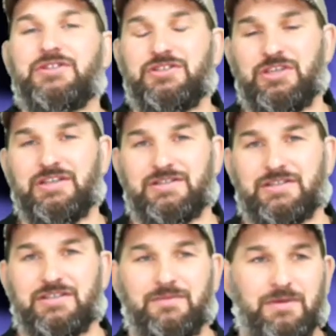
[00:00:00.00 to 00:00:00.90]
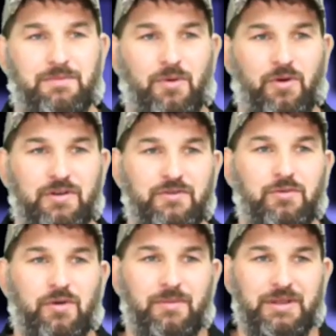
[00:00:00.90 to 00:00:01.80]
Jesus to be born of a
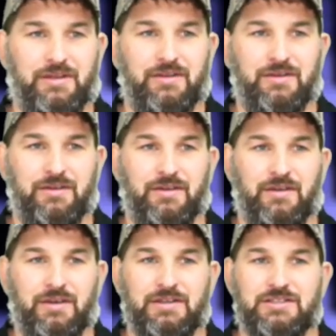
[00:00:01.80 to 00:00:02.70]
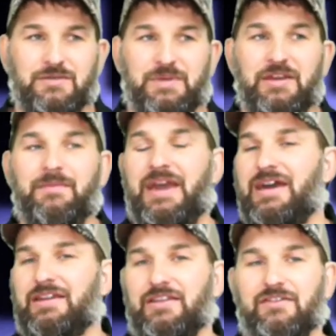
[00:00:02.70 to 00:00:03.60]
woman, to be a man
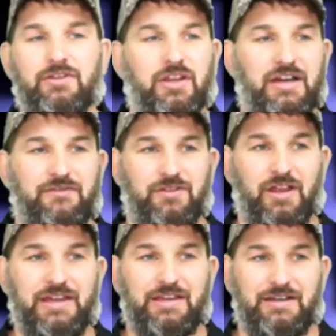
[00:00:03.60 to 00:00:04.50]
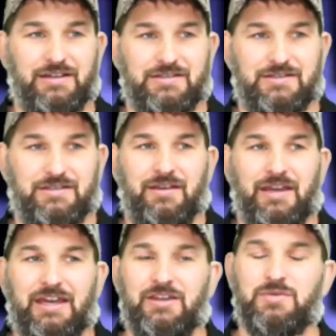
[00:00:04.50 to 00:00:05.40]
and live a life like us.
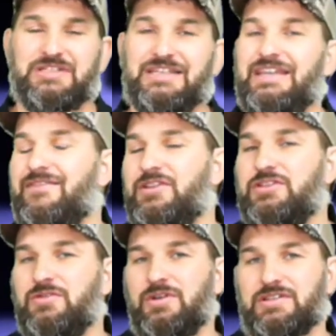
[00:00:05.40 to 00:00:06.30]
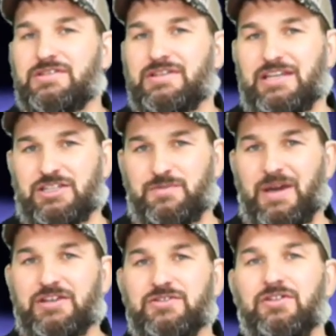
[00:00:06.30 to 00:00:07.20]
And he was given to us as a
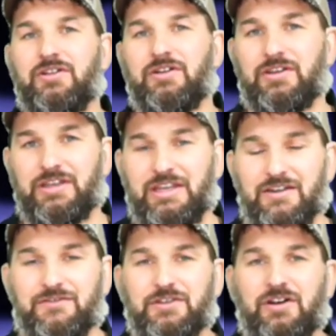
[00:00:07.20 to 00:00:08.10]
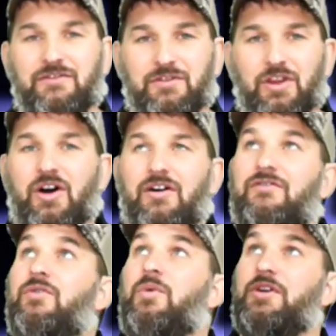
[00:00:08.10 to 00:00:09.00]
special gift of love,
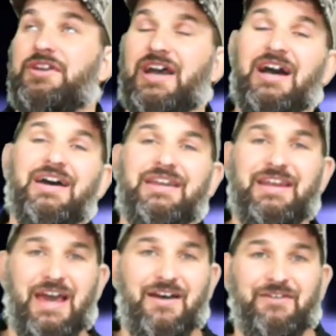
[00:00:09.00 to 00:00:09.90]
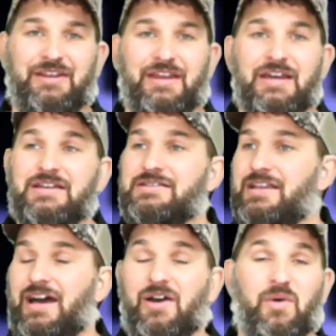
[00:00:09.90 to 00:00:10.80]
where God in heaven said,
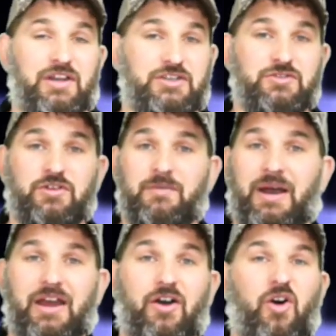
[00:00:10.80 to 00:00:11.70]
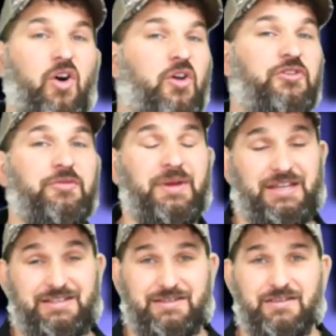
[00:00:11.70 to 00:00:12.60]
I want to show you my
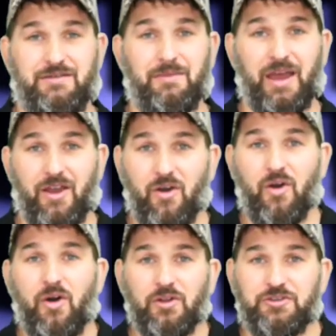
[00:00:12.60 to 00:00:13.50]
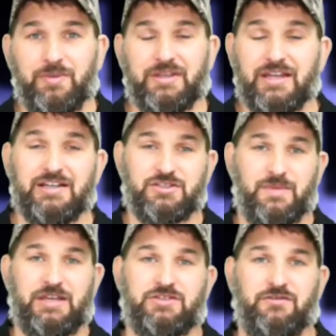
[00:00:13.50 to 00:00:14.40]
ultimate, my ultimate
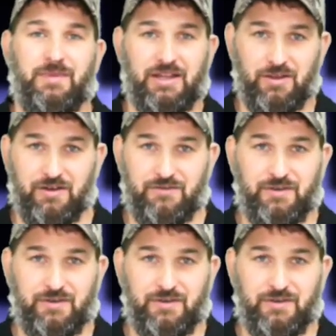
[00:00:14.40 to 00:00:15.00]
consummation of my love.